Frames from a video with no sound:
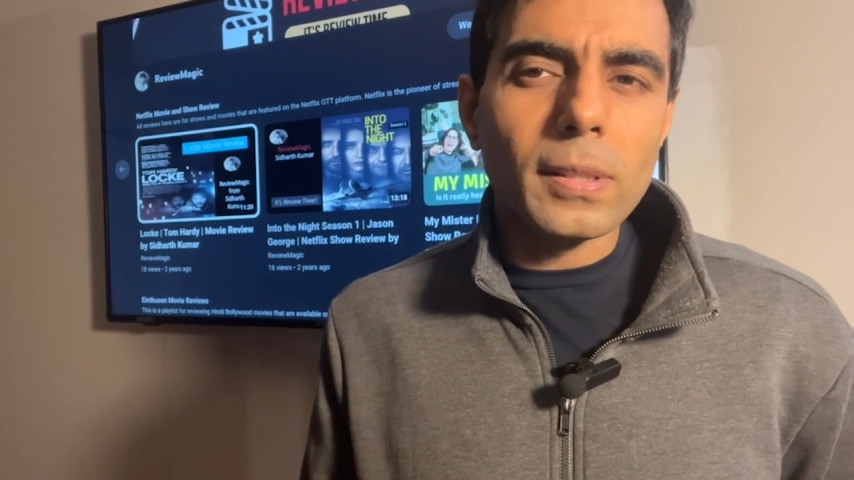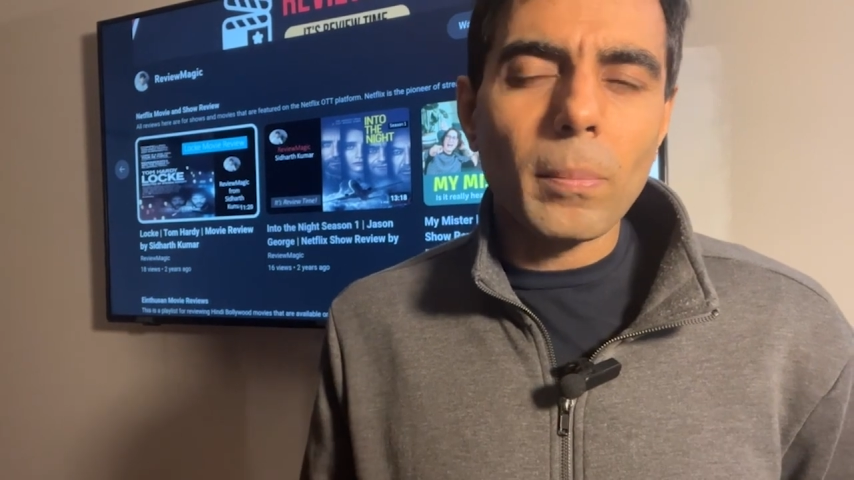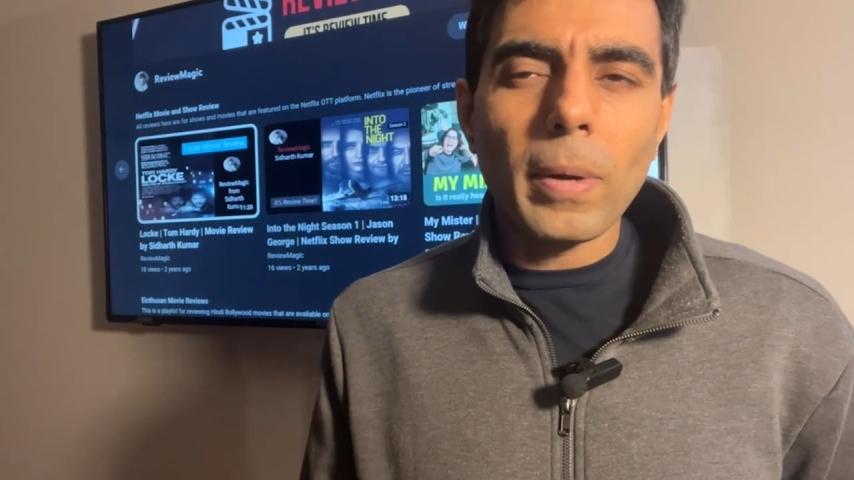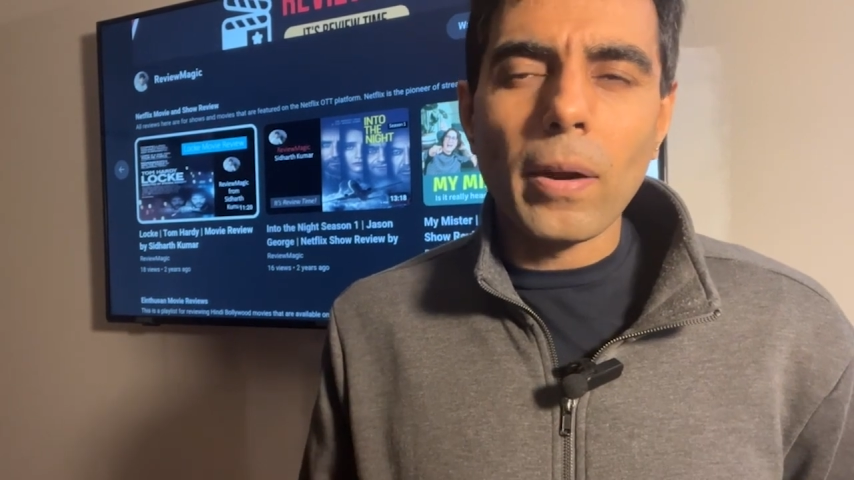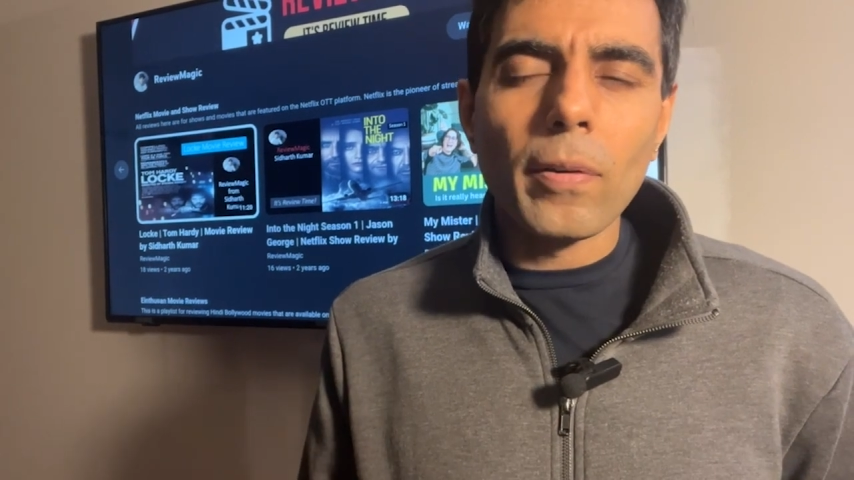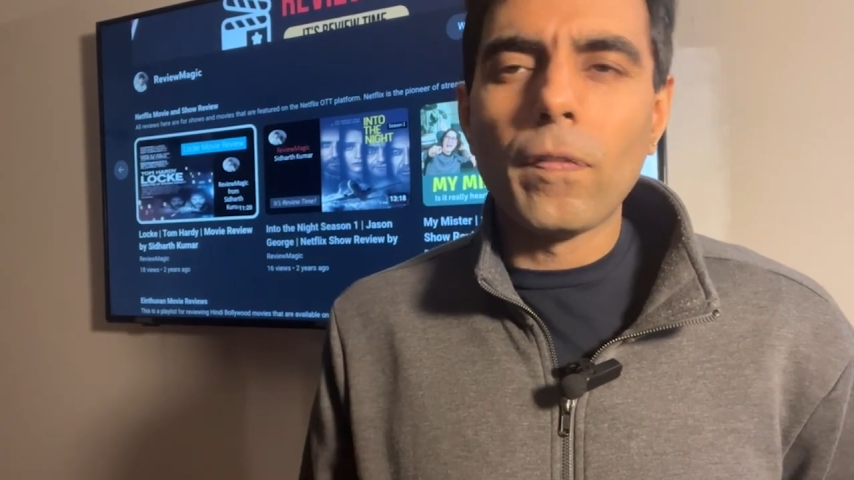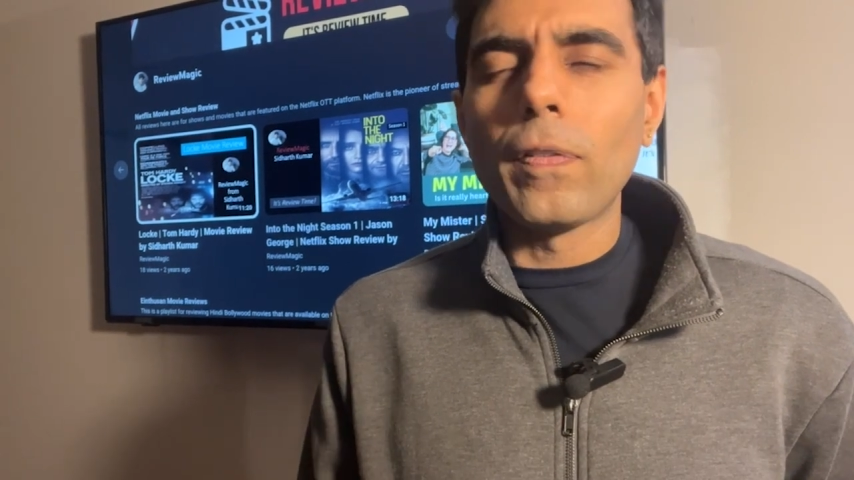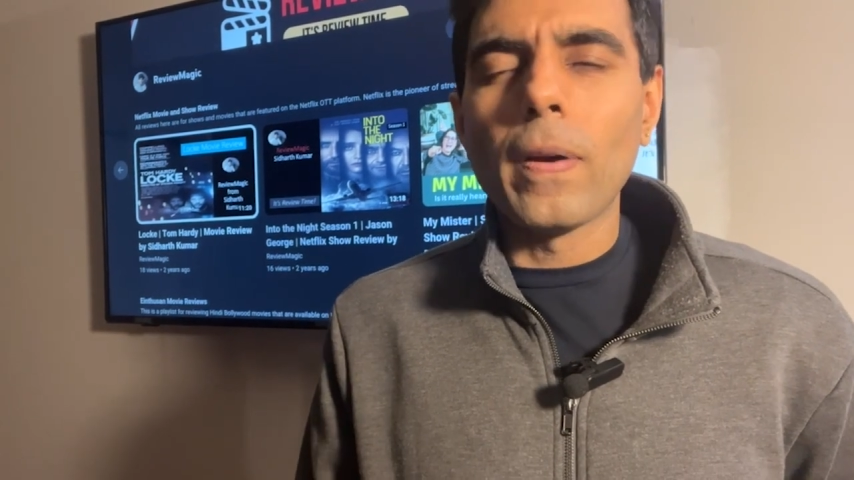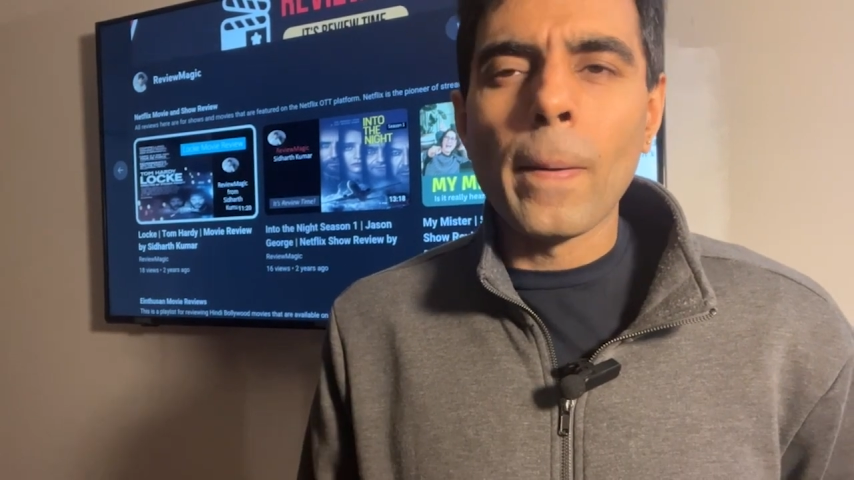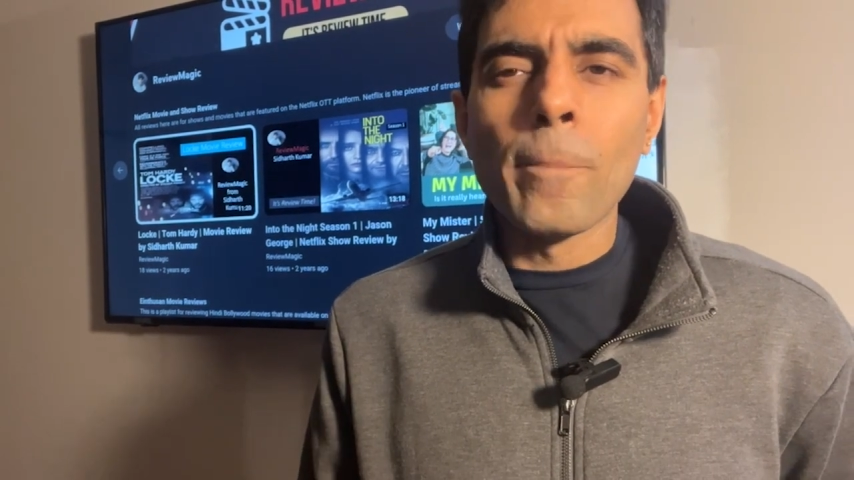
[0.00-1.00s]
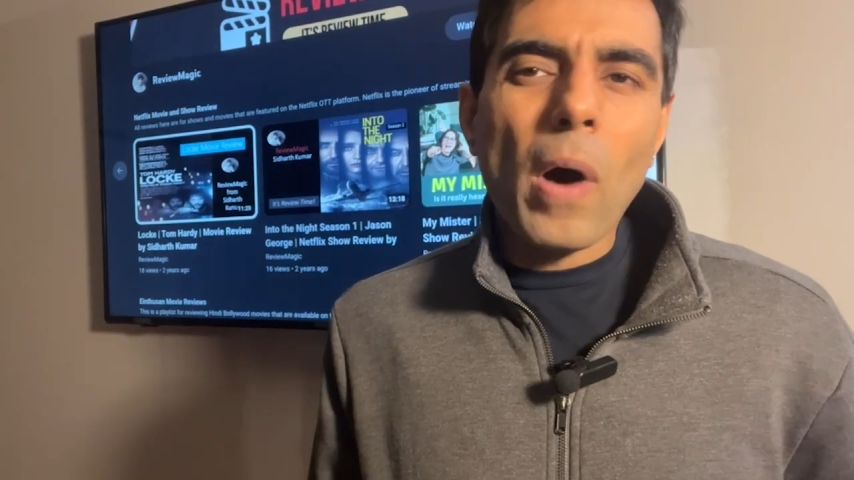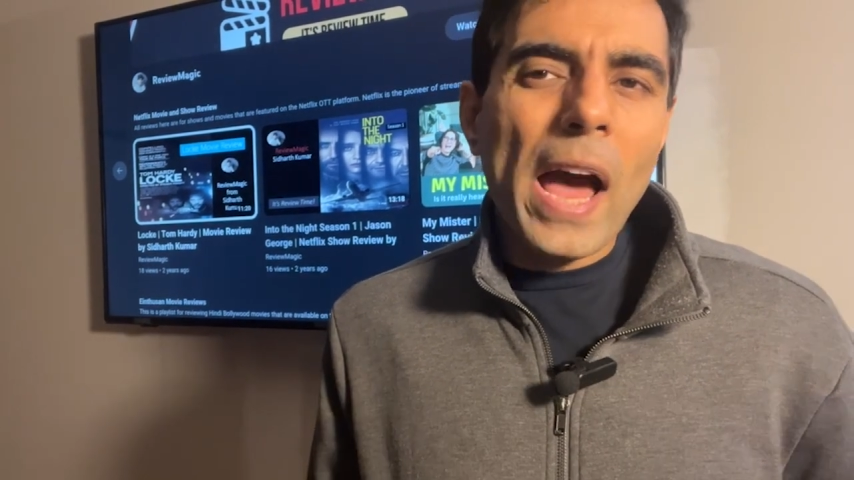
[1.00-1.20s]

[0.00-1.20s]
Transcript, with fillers: some kind of um,